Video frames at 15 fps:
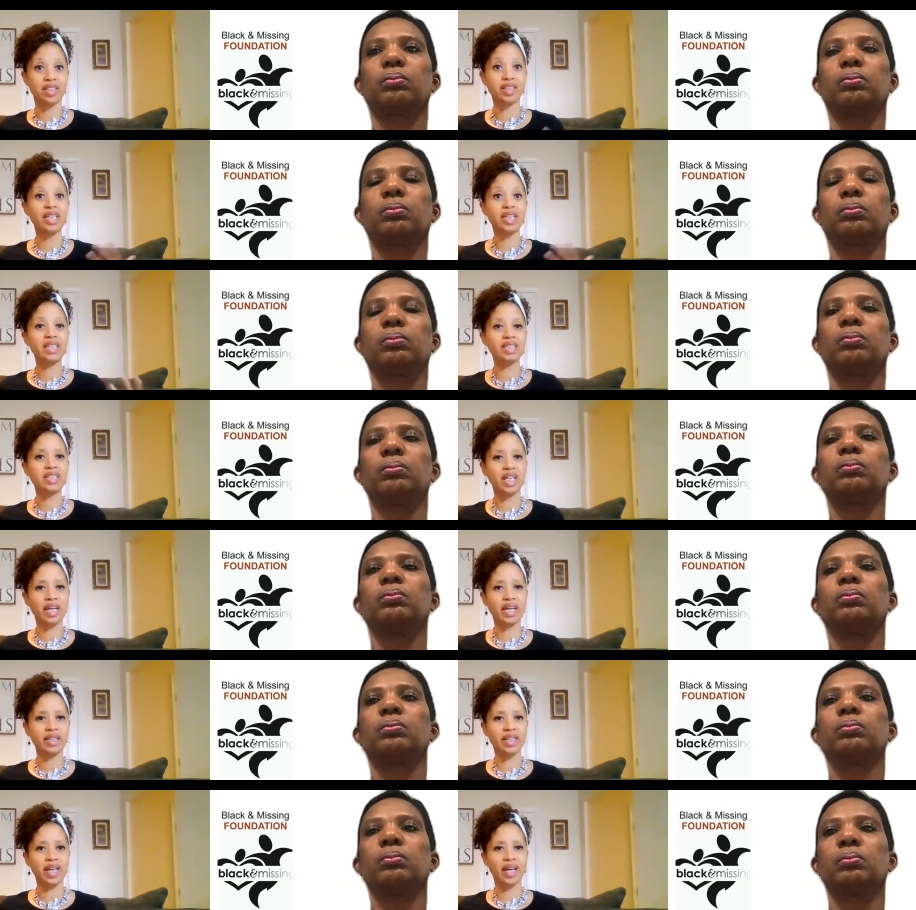Speaker 1: and things
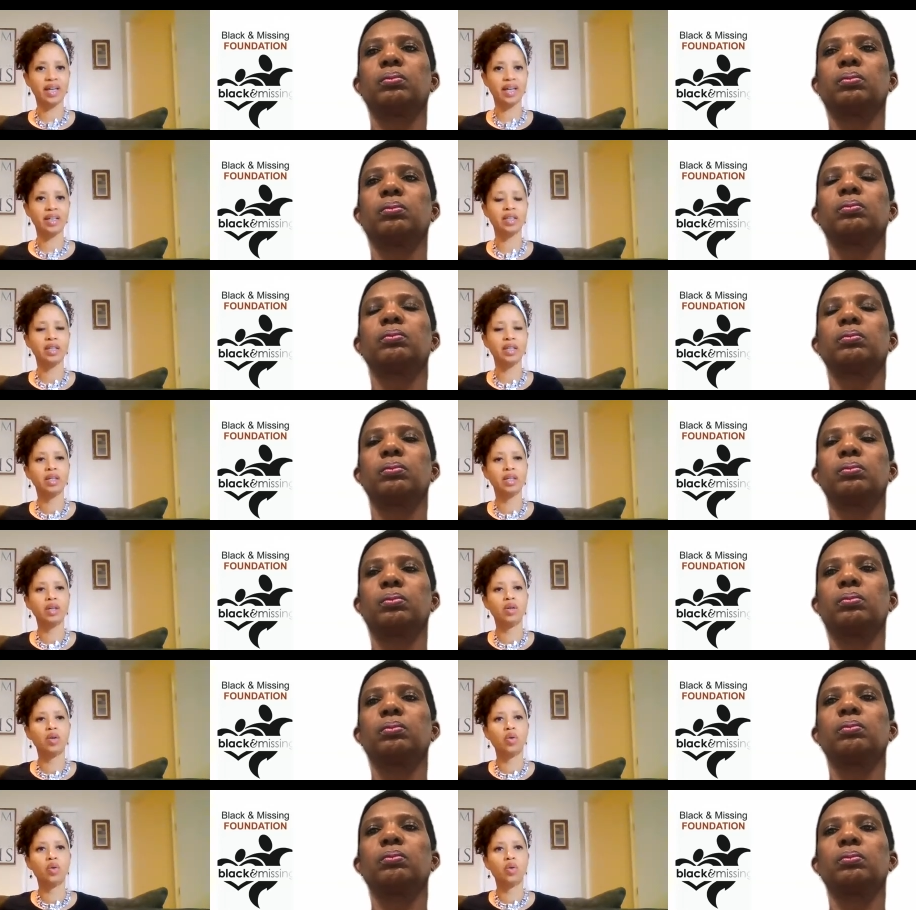like that.
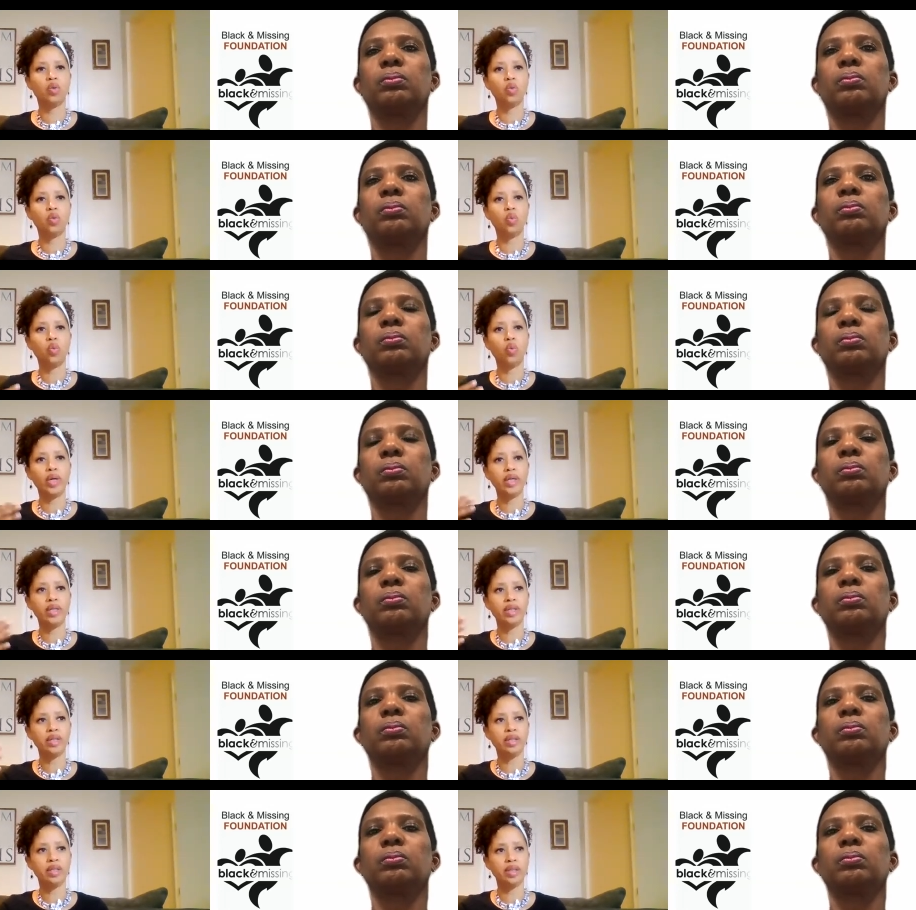
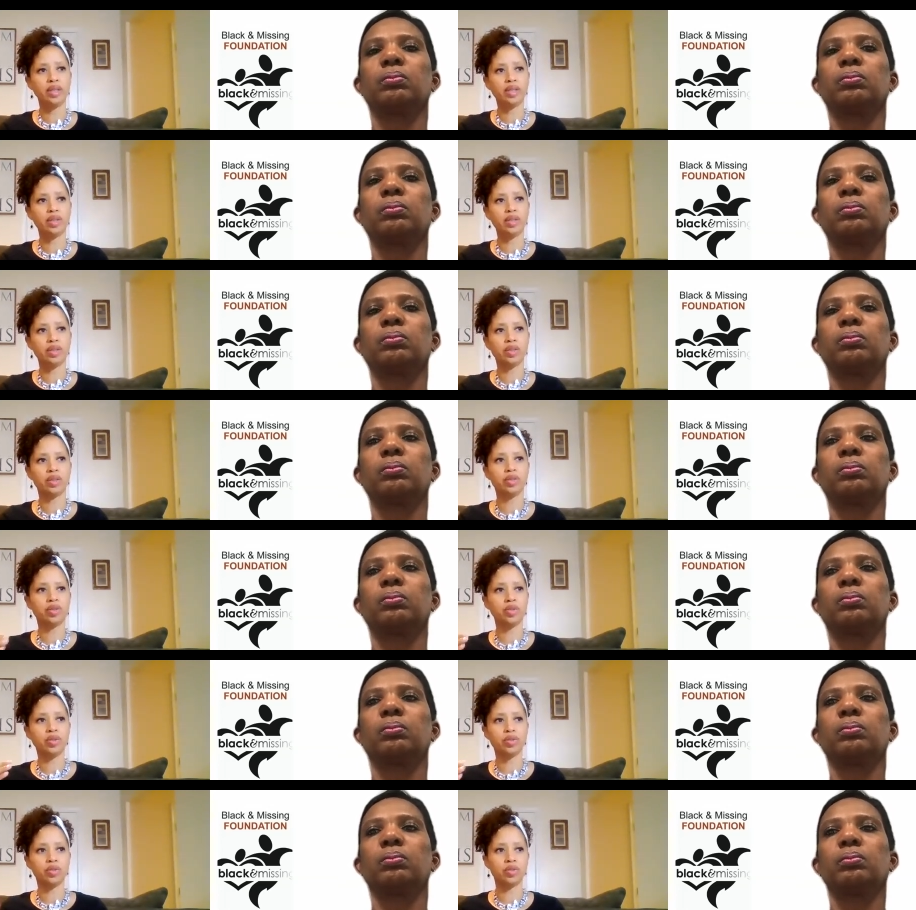When
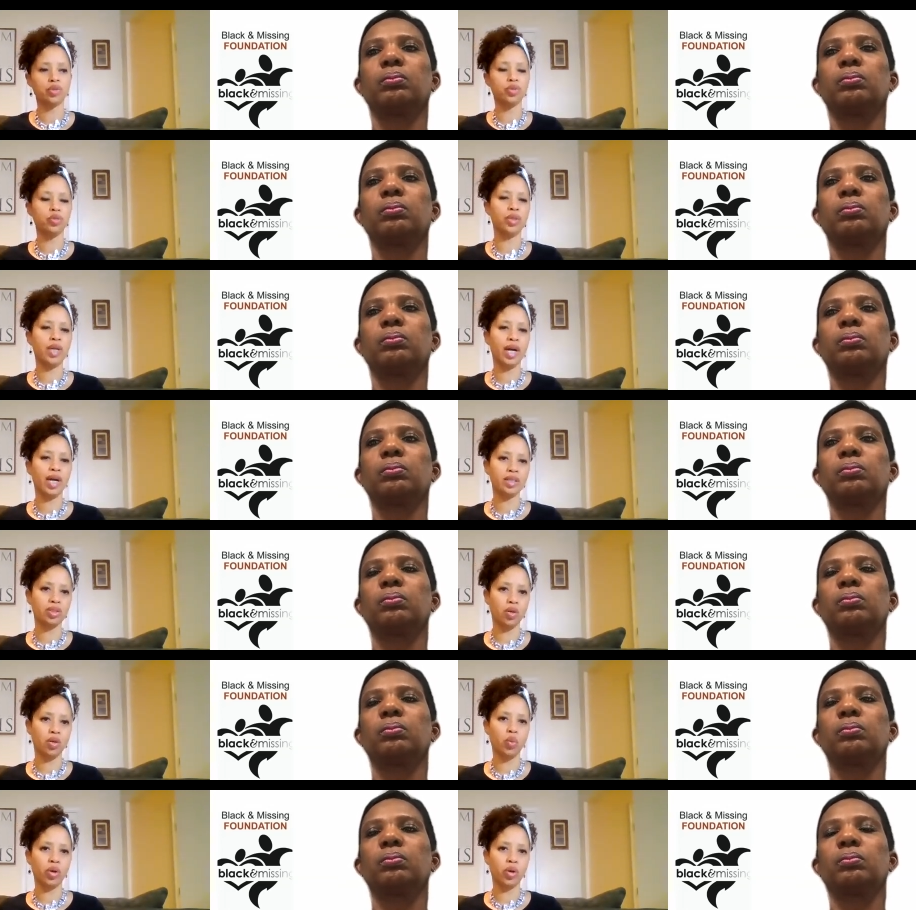you guys
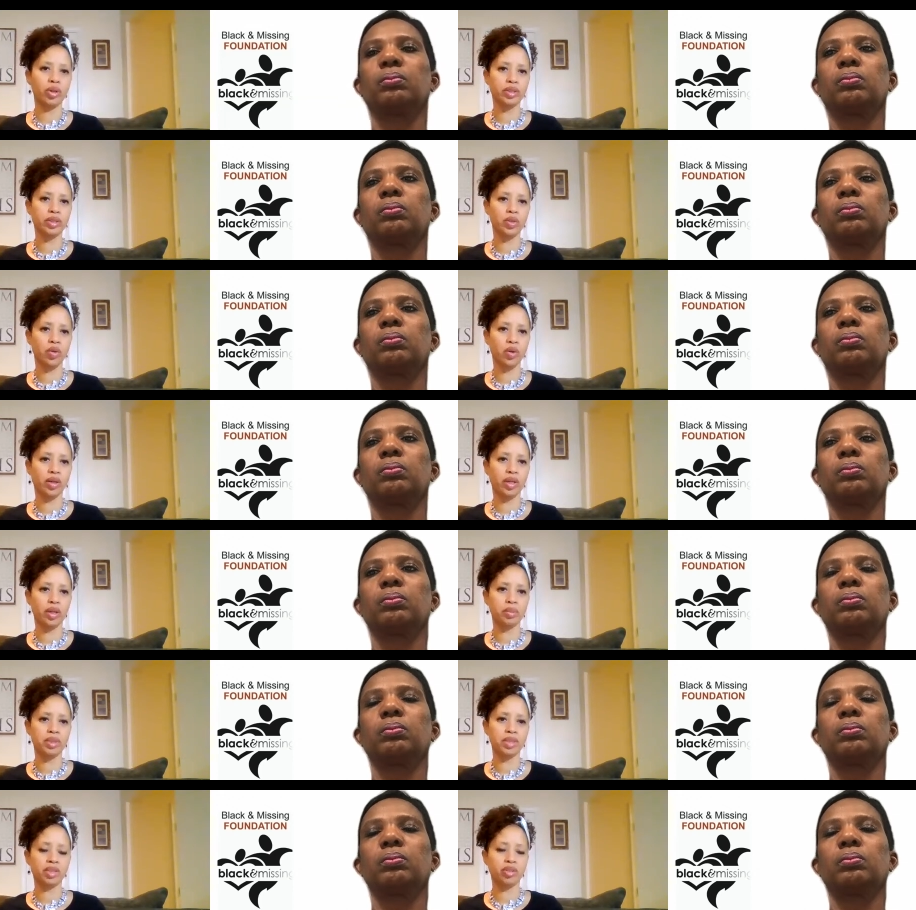are working on a
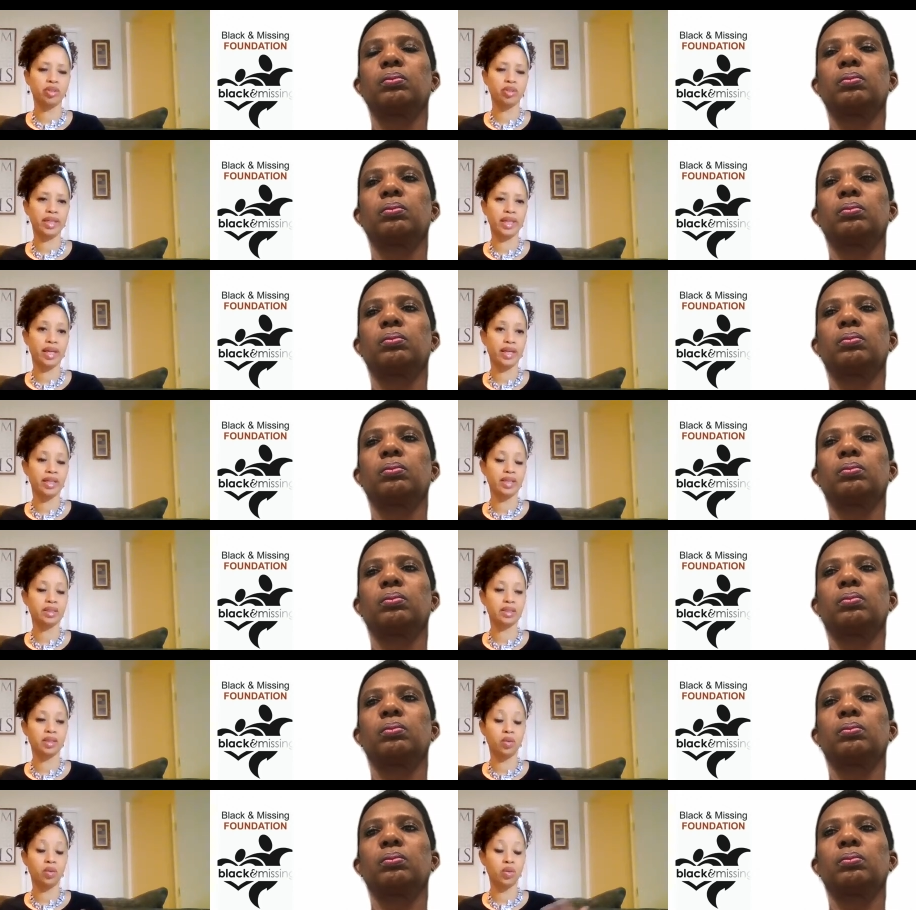particular
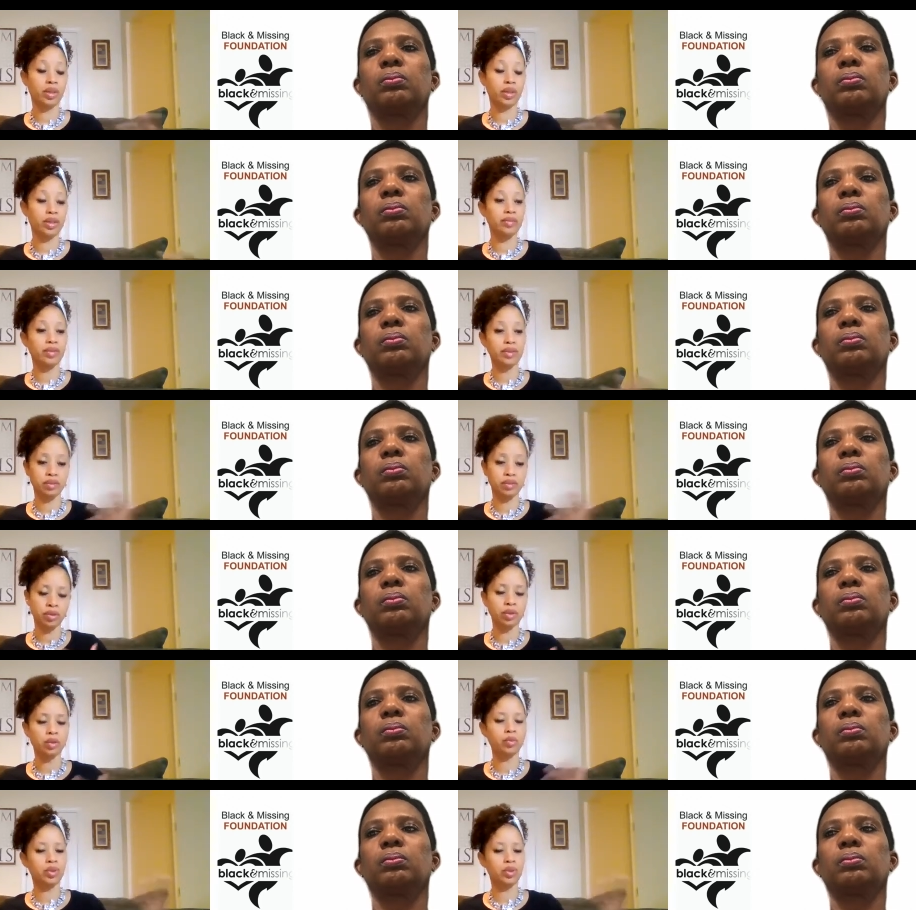case, or even
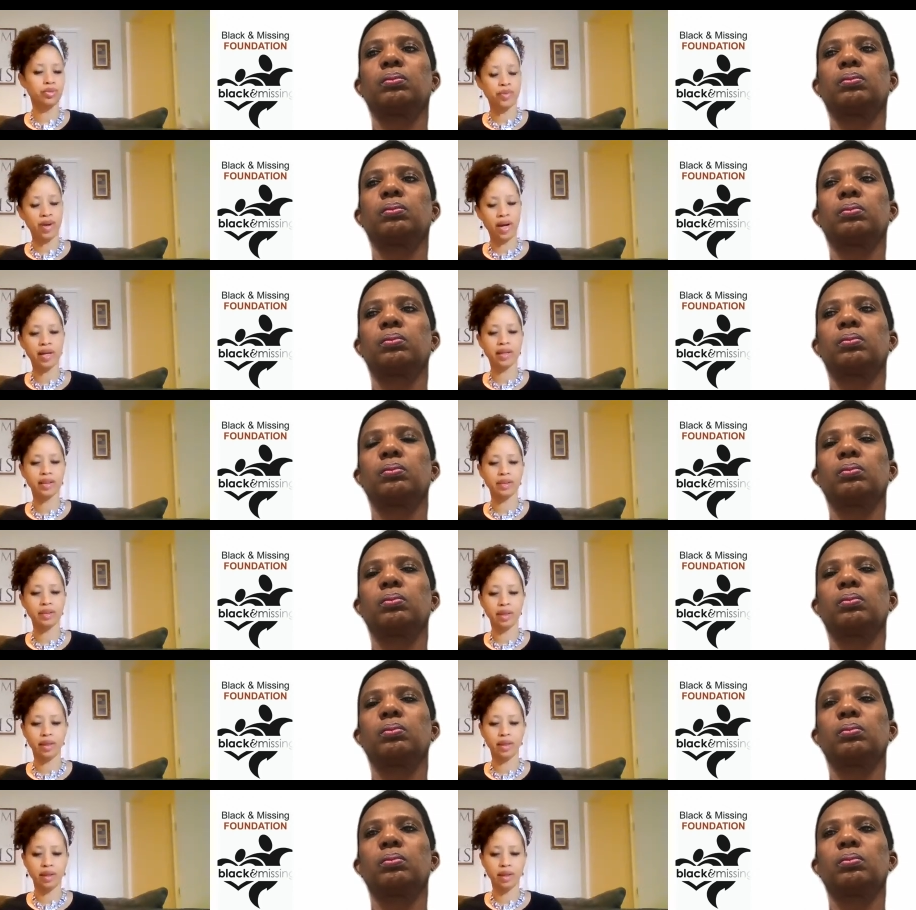when you find